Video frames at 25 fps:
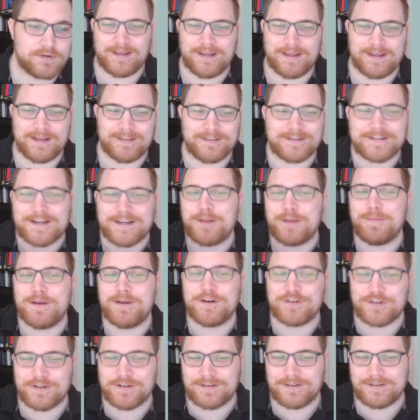This
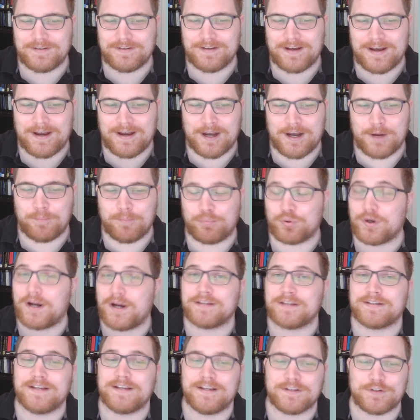animation uh,
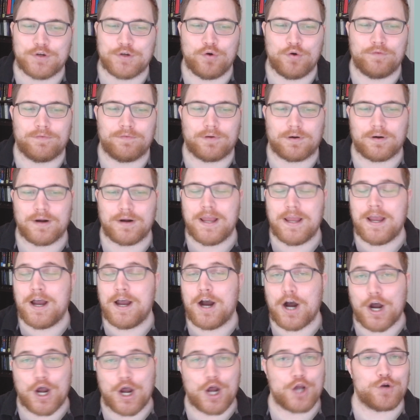processed over
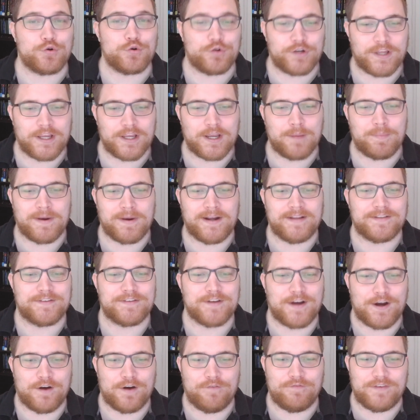100 gigabytes
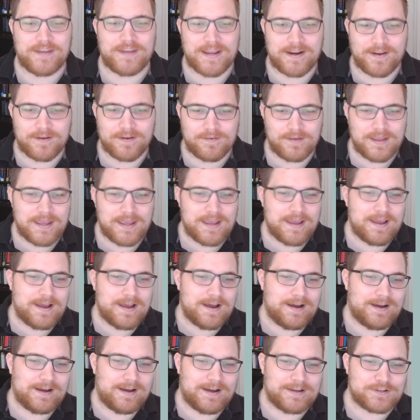of data.
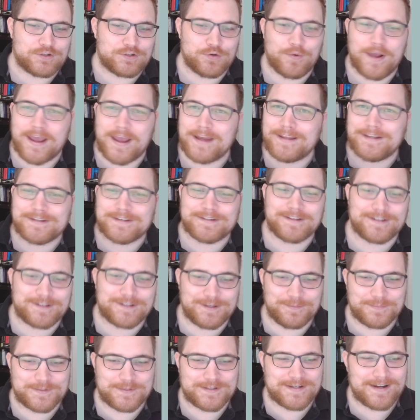Uh, so any
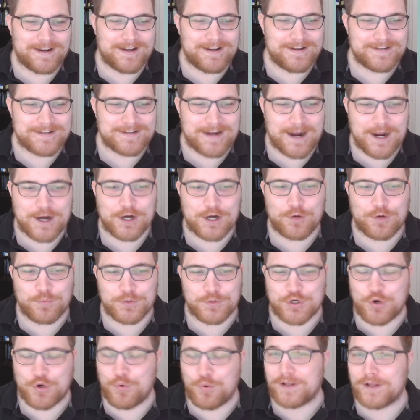system size higher
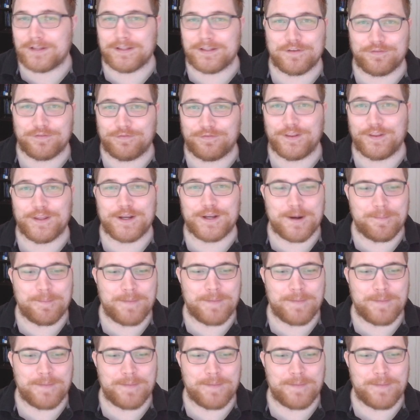was quickly filling up my